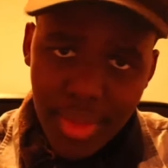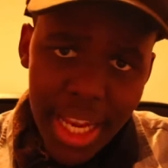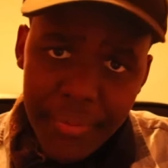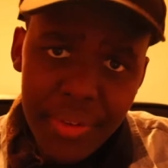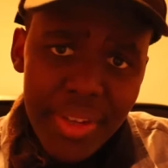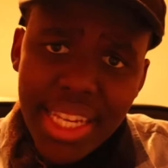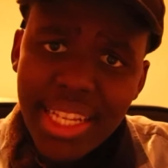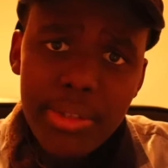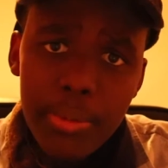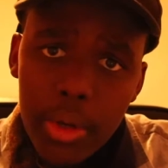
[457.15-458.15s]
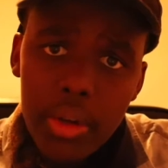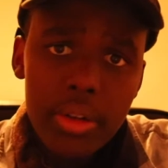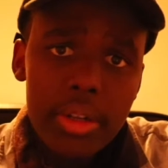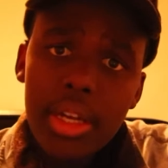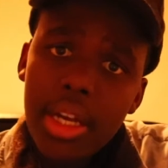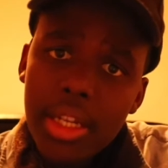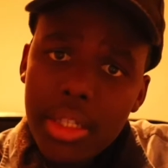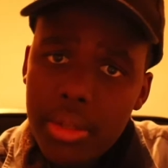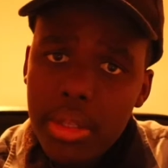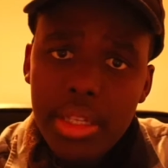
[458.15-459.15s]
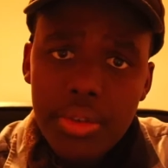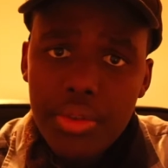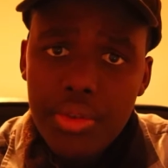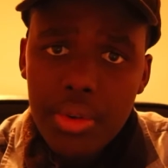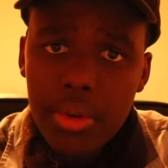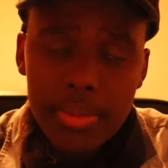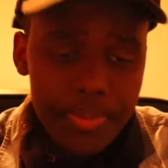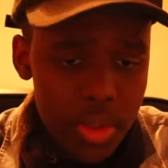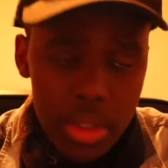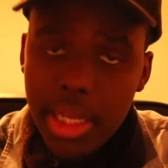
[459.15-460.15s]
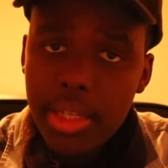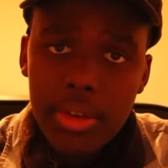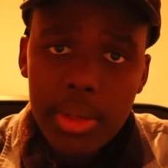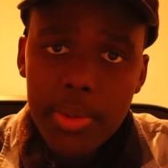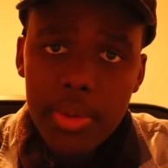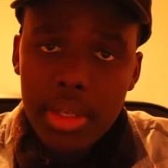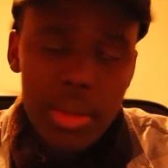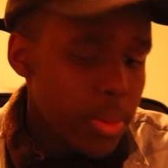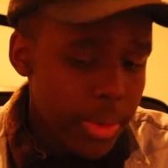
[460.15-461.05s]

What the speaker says: I mean, if it takes you long to learn to draw, to get to grips with it, don't